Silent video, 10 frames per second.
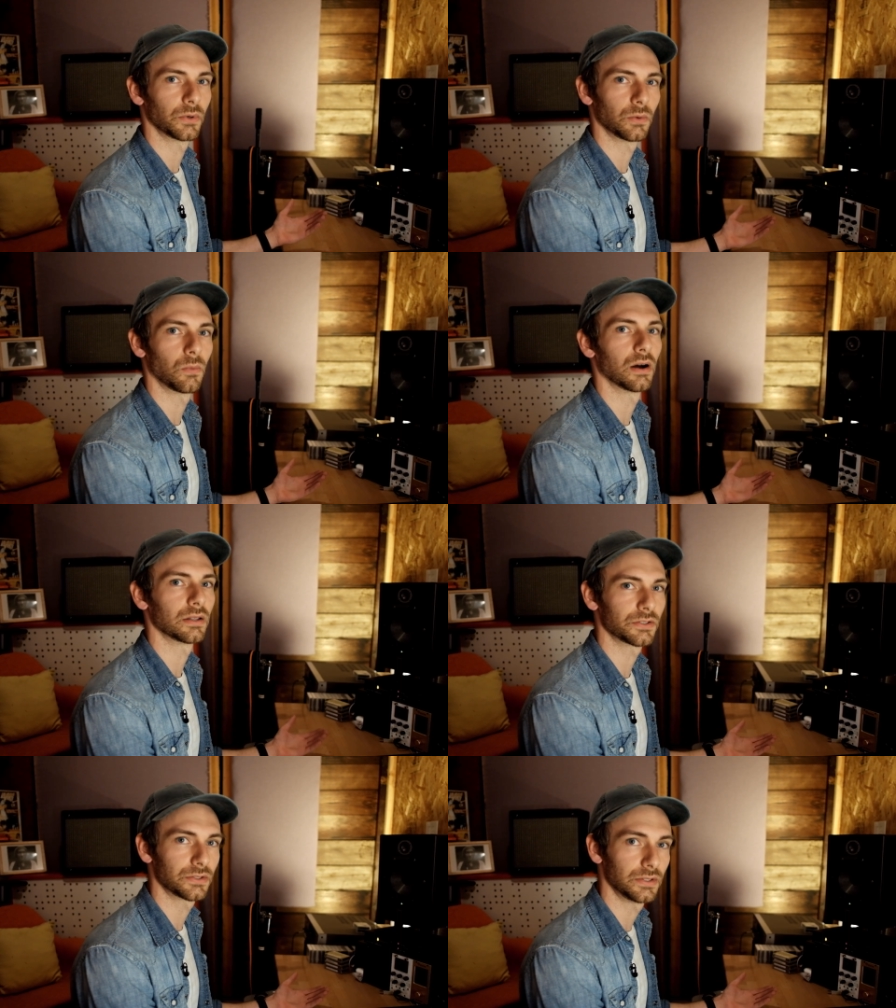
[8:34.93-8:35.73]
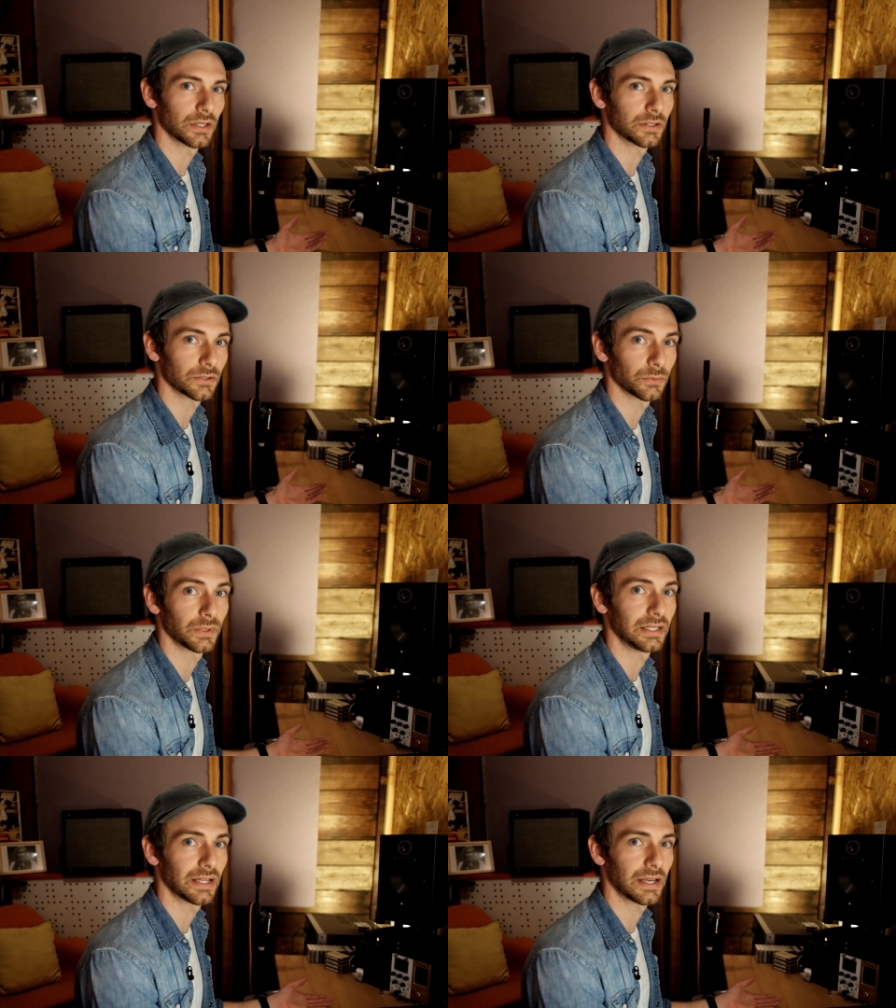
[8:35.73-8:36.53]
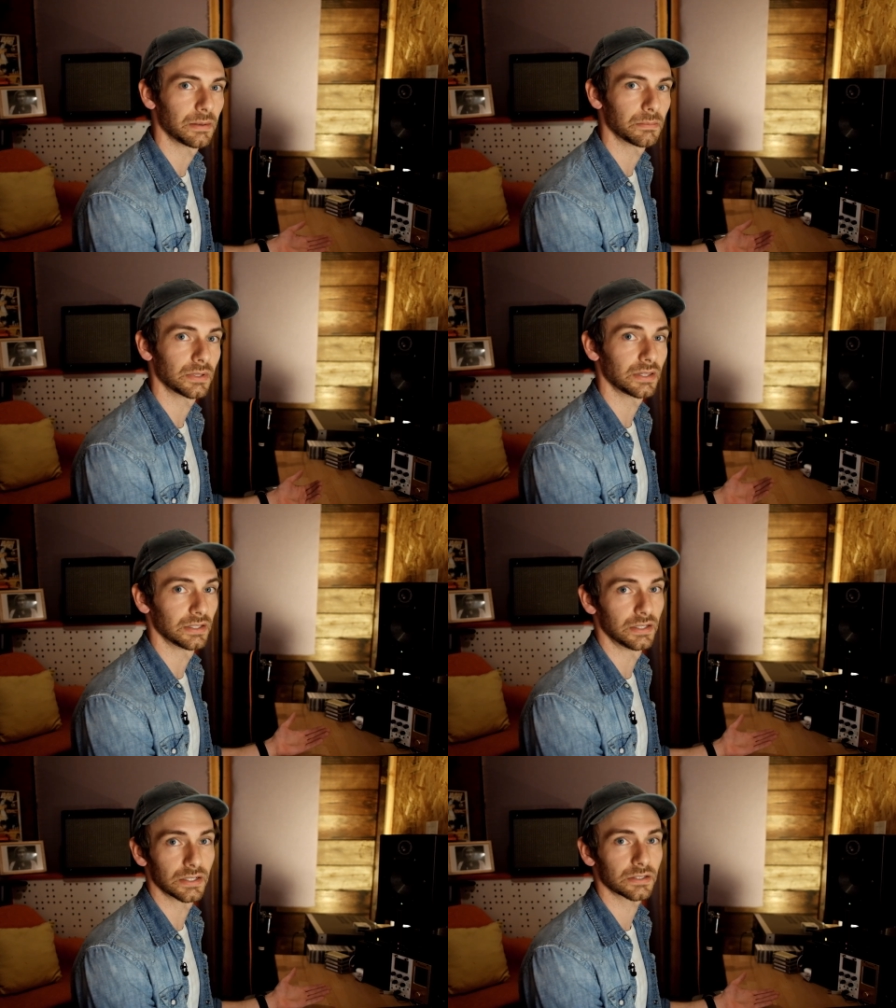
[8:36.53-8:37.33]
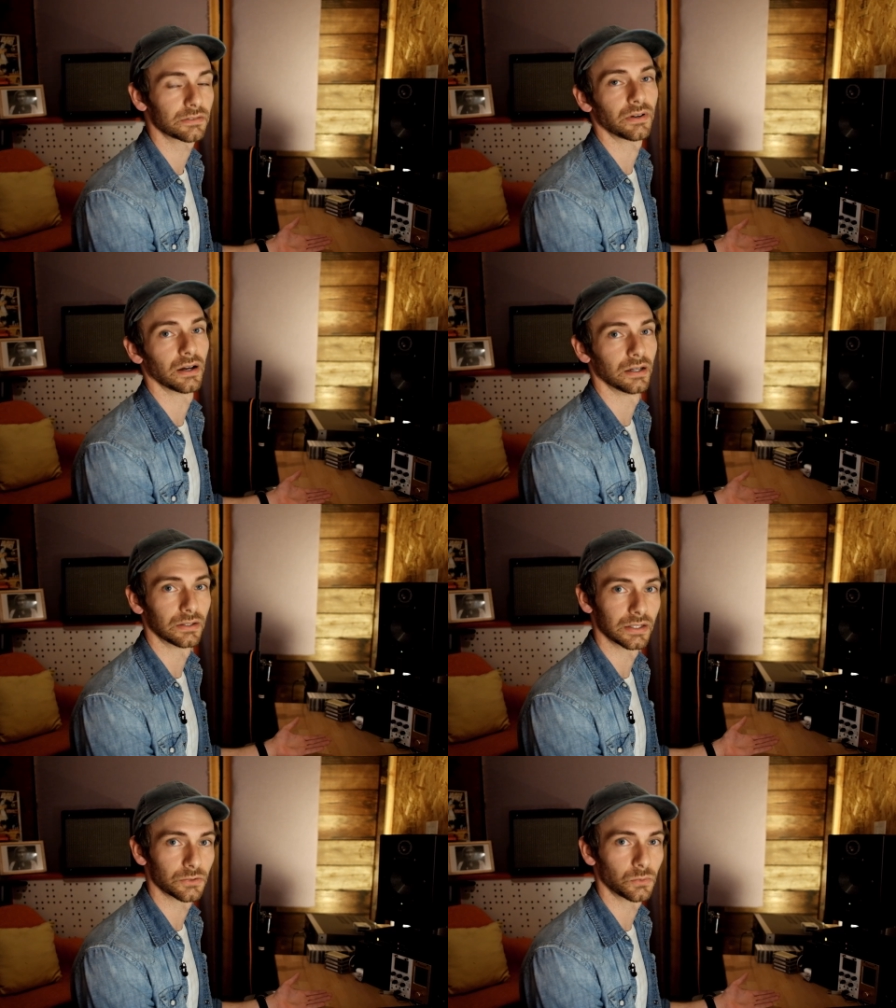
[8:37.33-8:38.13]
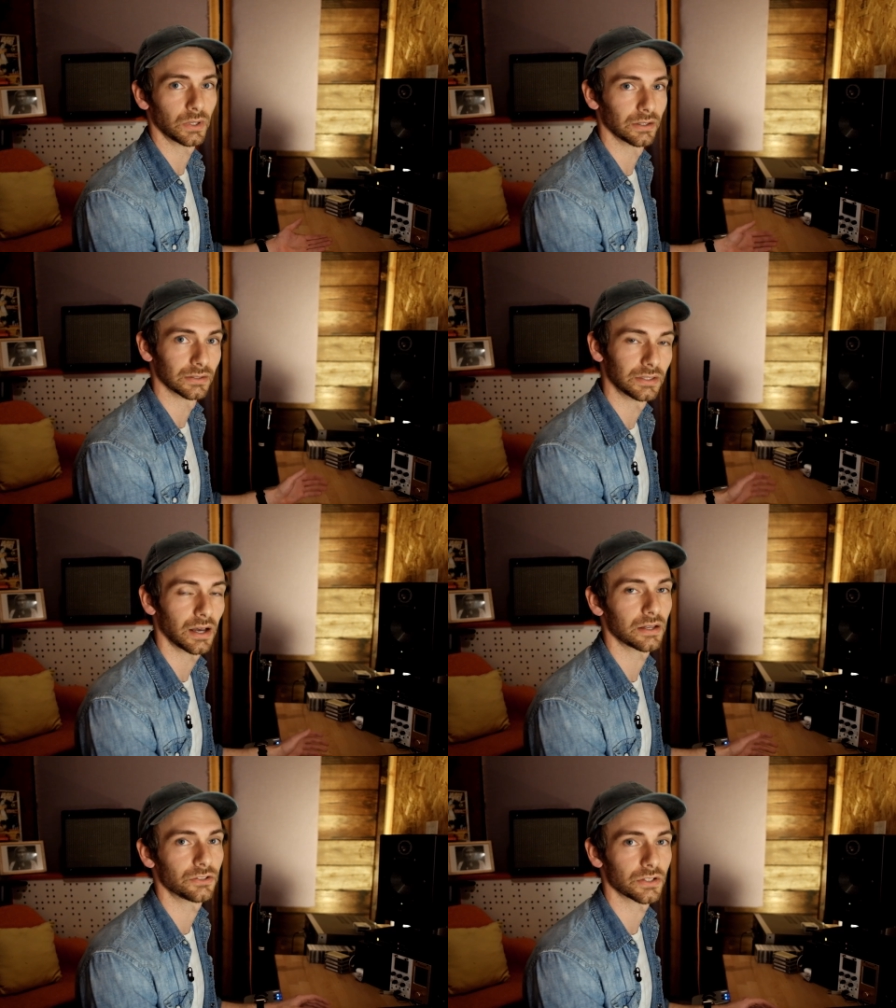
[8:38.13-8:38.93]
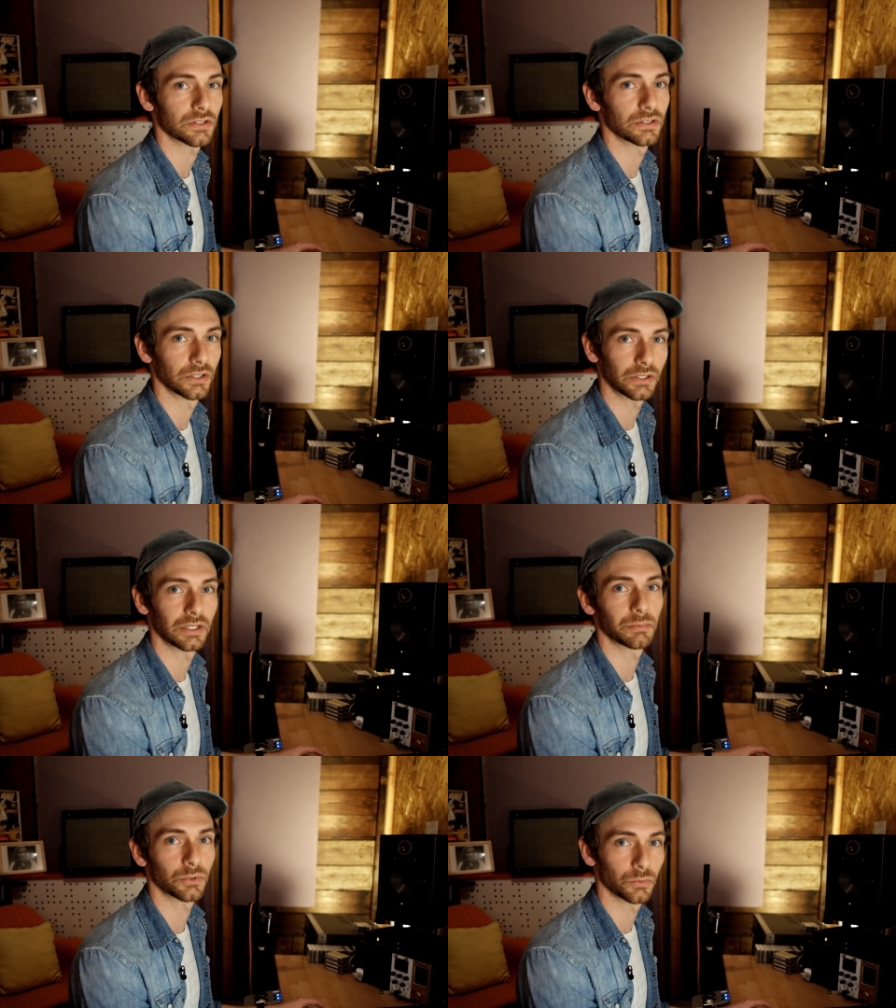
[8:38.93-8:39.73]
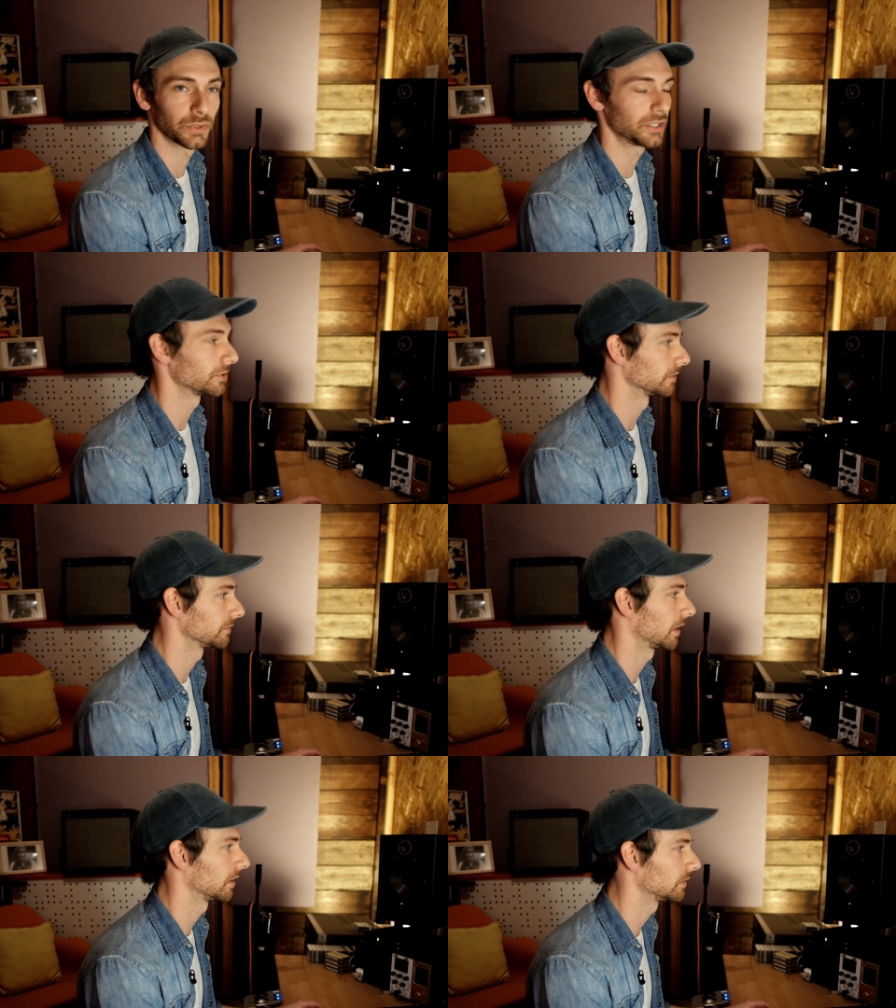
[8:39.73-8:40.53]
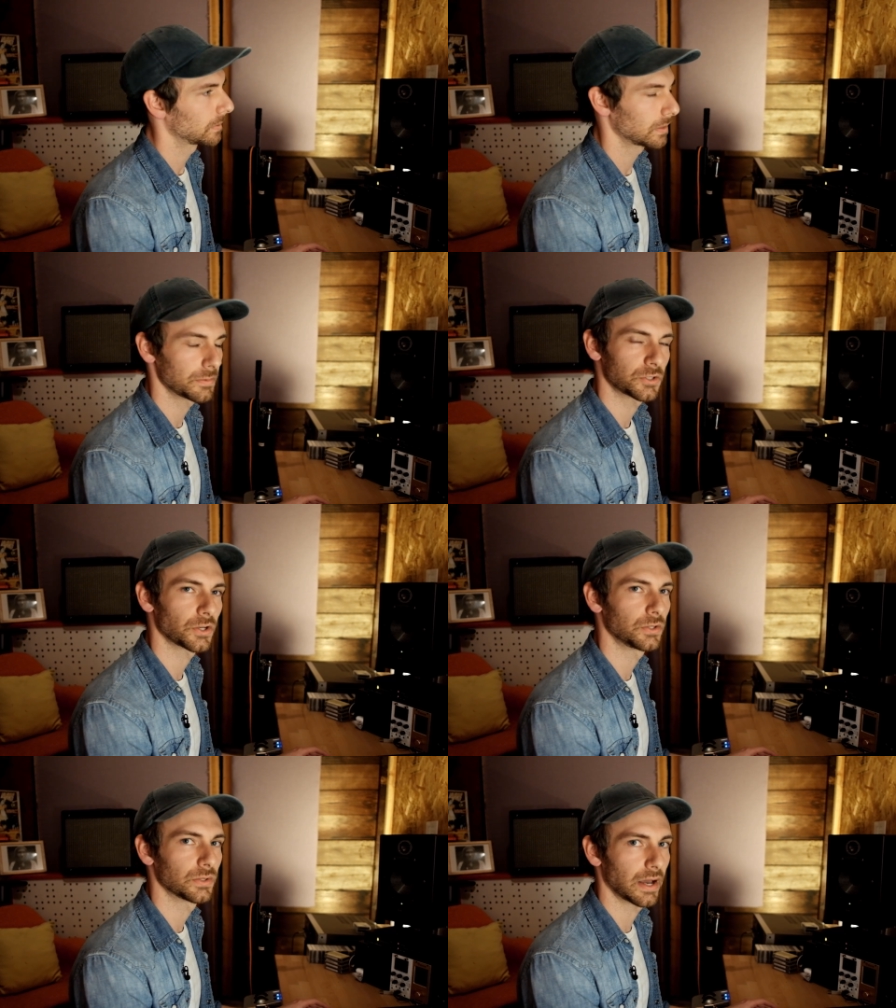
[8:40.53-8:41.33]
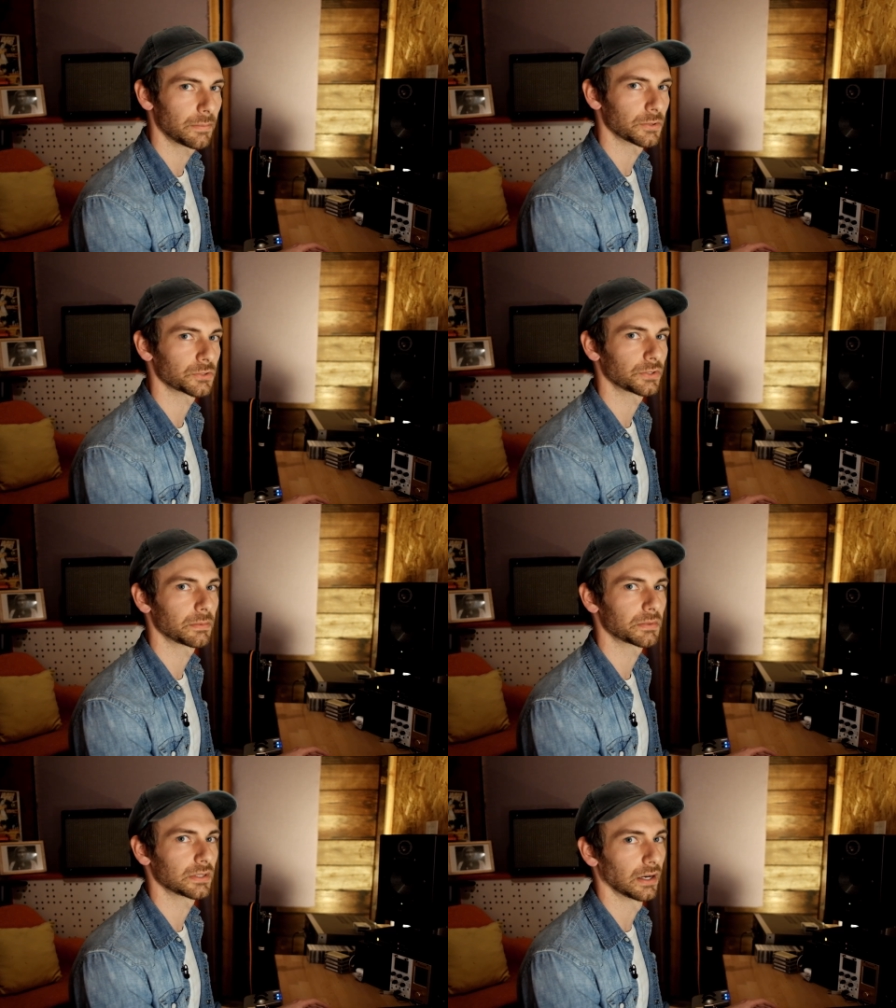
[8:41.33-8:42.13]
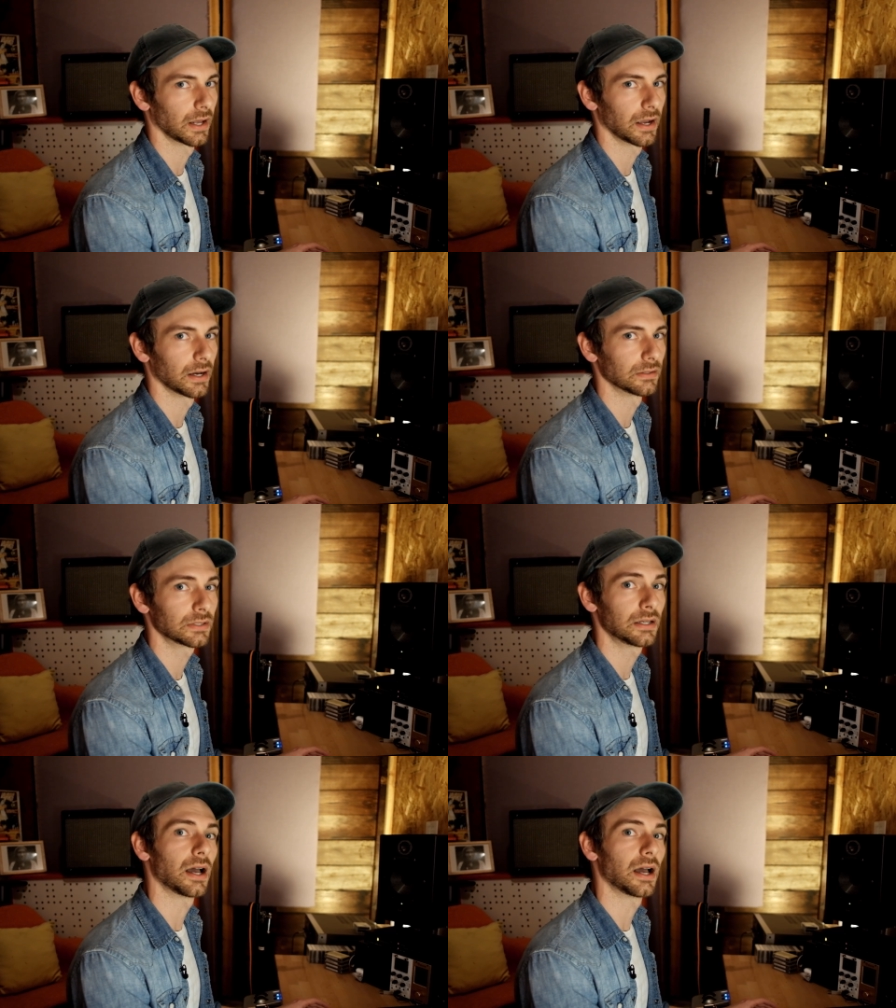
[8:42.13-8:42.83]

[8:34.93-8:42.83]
We want it to rename the disk file as well, not just the clip region file. Let me show you an Apple script that I have.